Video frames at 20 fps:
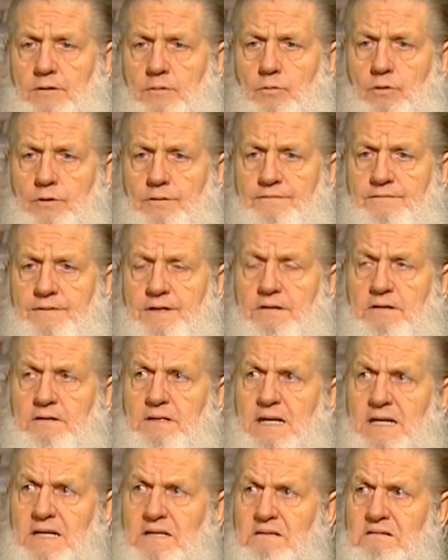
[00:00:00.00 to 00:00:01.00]
the work
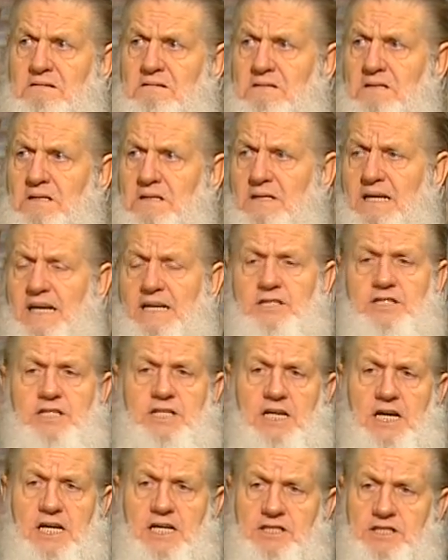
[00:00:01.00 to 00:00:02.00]
field and
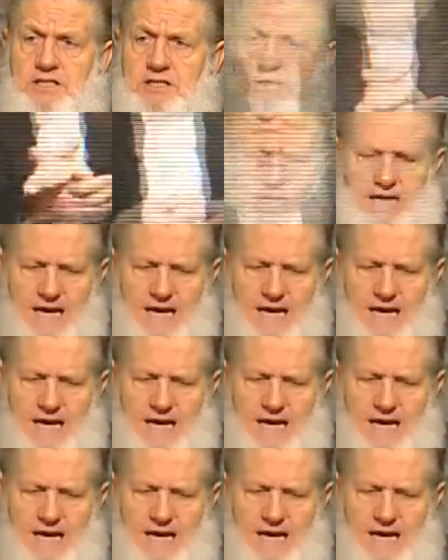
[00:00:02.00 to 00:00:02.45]
education,